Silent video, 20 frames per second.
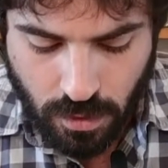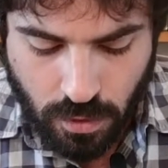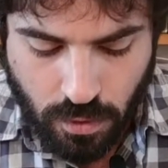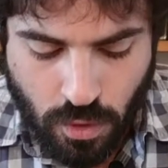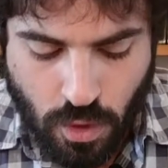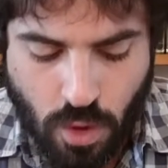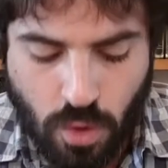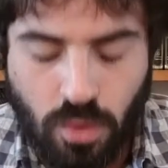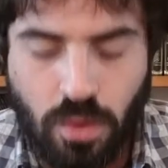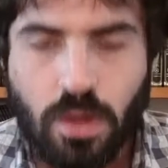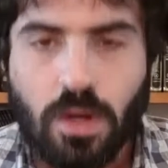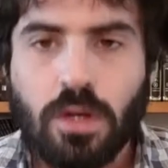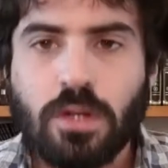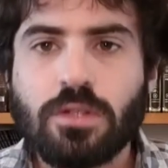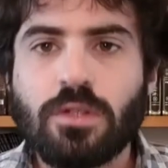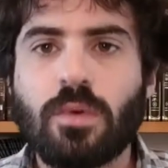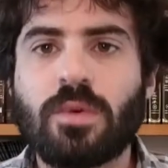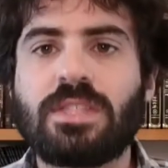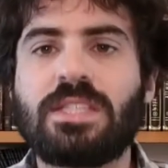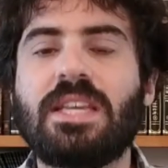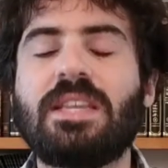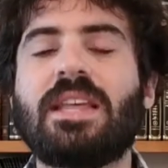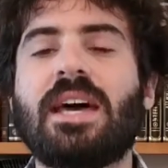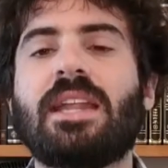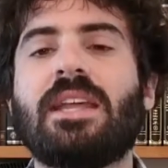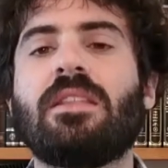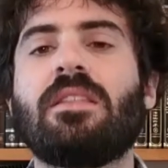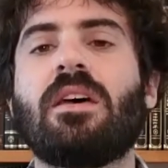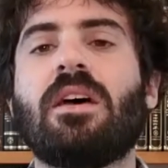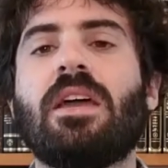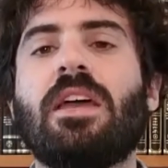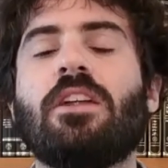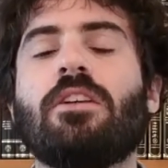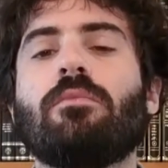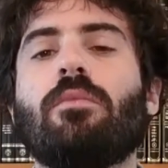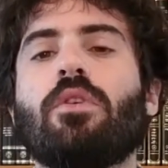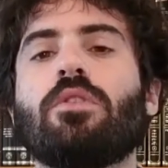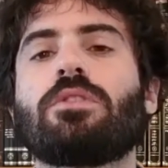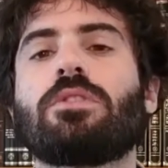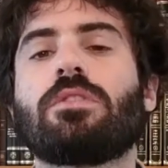Nu. So we see that in the
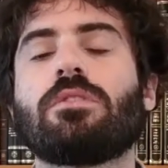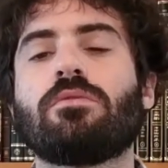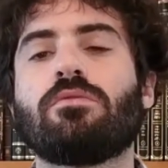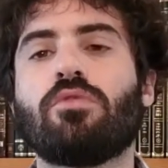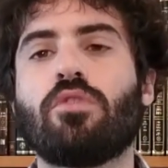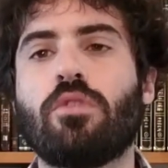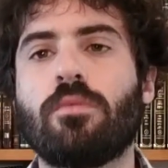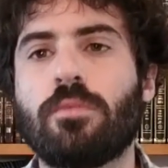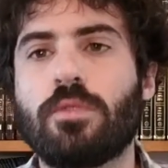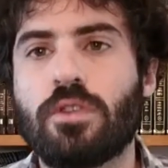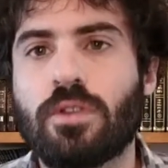innermost room,